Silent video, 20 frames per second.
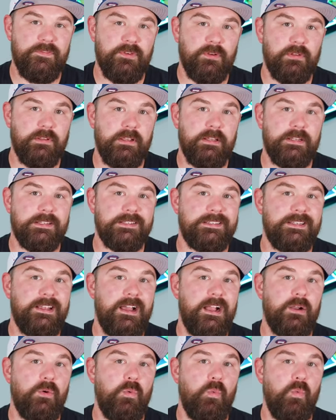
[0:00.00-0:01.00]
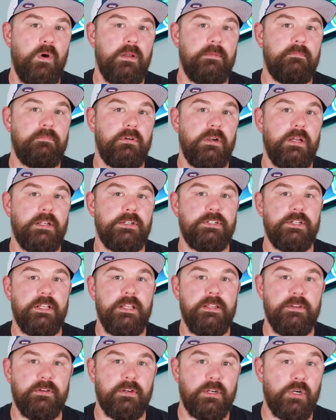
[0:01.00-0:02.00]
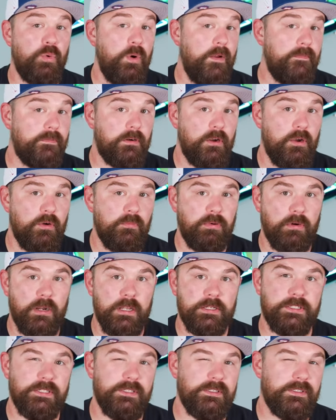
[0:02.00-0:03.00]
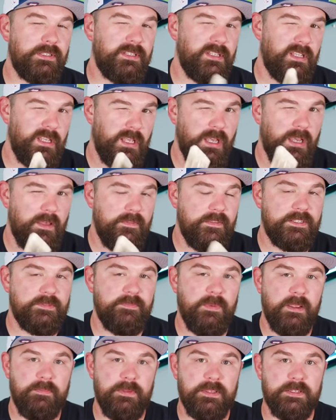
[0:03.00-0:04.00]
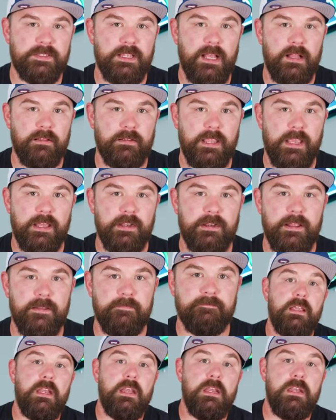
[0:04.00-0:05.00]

If you're only going to stock one brush in your quiver of brushes, this might be a solid candidate.